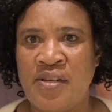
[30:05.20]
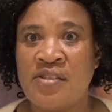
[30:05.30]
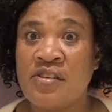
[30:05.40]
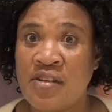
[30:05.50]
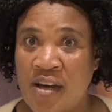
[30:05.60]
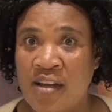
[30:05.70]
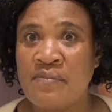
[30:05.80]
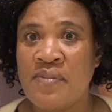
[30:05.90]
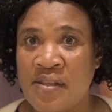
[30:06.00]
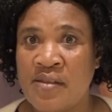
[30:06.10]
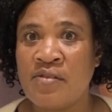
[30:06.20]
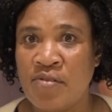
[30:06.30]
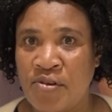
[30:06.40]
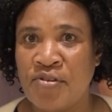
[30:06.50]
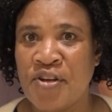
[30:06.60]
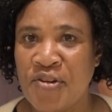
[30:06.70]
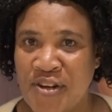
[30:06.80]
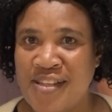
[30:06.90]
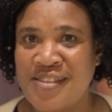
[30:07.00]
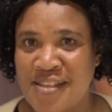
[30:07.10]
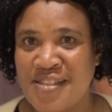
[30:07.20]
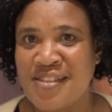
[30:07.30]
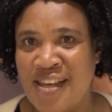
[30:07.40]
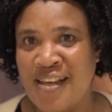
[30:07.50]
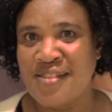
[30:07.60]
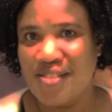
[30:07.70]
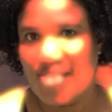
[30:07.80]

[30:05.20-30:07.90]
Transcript: To God be the glory, great things He has